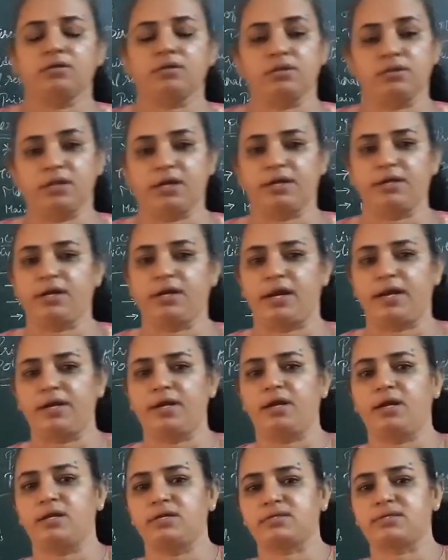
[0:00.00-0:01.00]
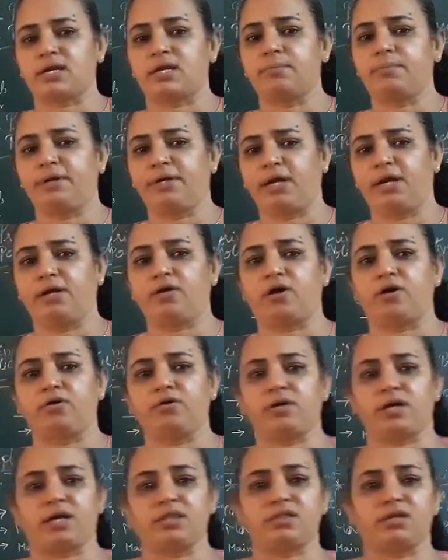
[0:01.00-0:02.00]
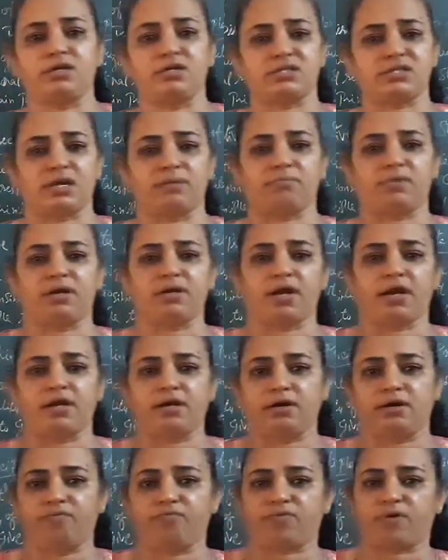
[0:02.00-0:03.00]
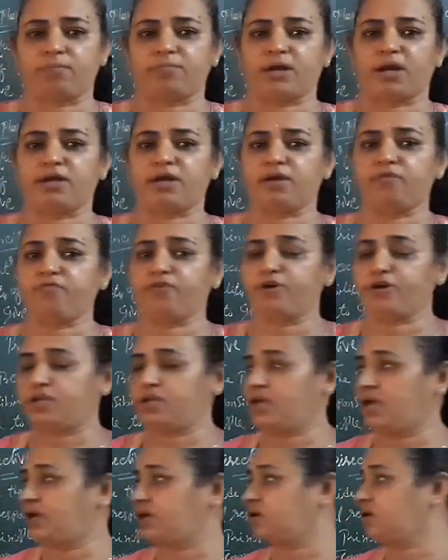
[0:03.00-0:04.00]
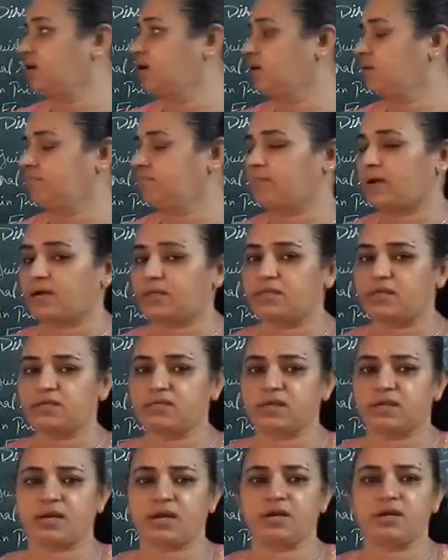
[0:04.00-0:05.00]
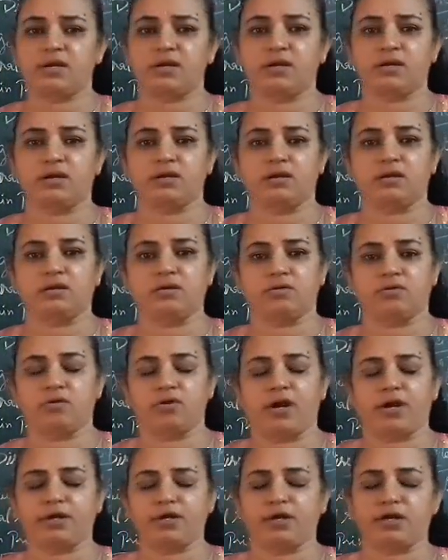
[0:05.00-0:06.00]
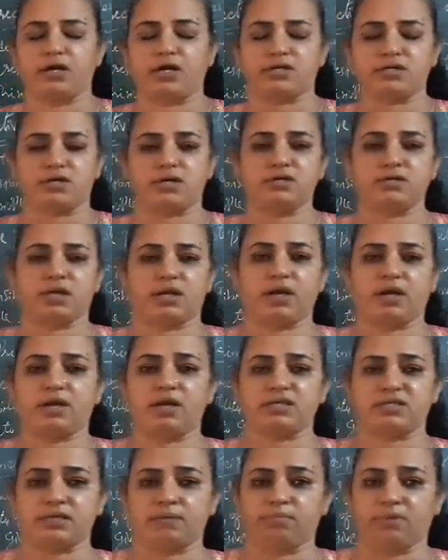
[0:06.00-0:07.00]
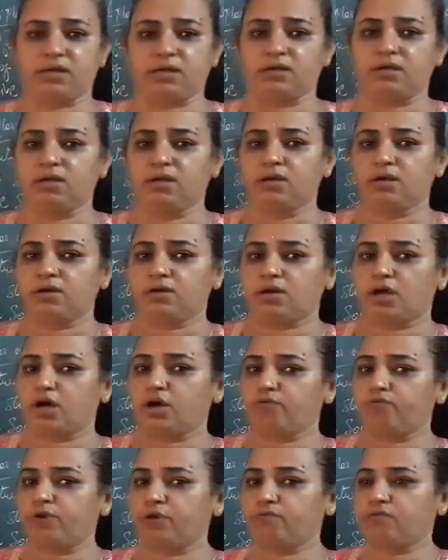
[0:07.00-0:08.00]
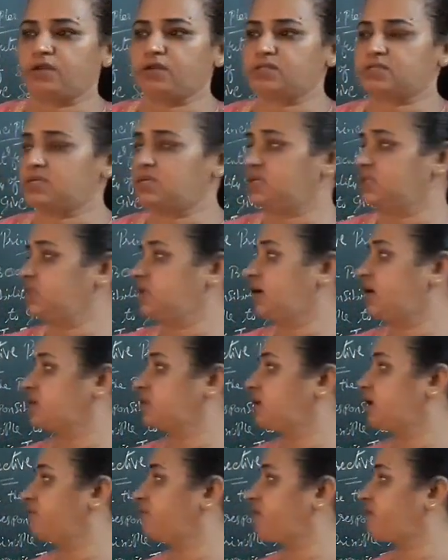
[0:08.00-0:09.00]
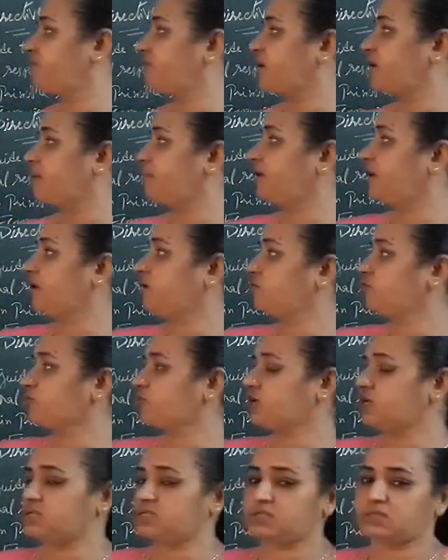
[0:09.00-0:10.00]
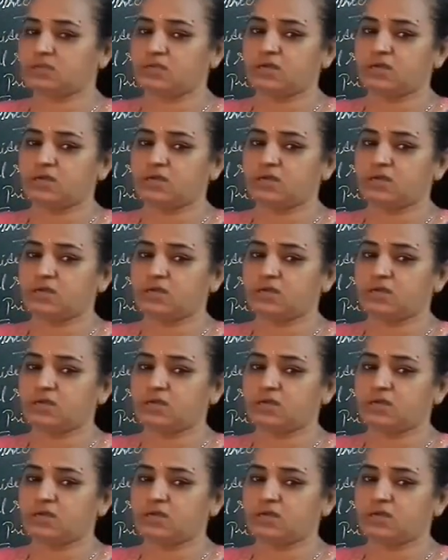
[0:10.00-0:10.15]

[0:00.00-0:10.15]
The day is celebrated on 10th December from 1948 by the United Nations General Assembly. Now we will see that our fundamental duties